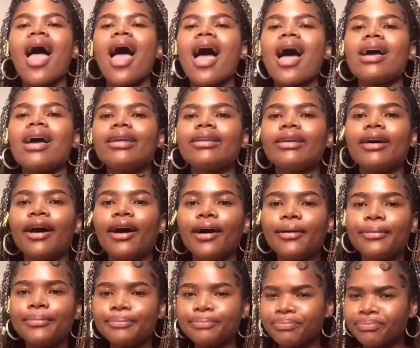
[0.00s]
And
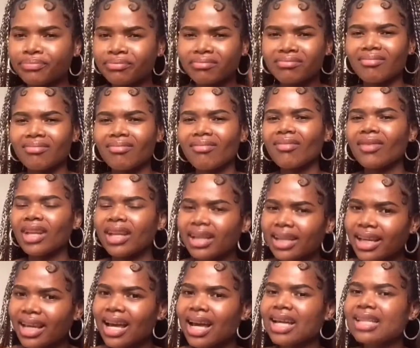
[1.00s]

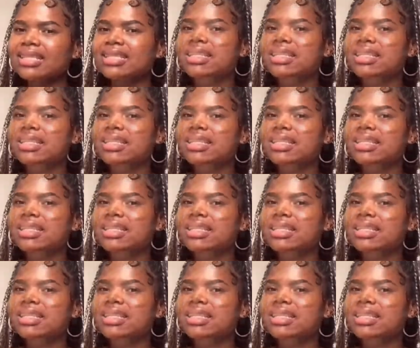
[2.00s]
yeah,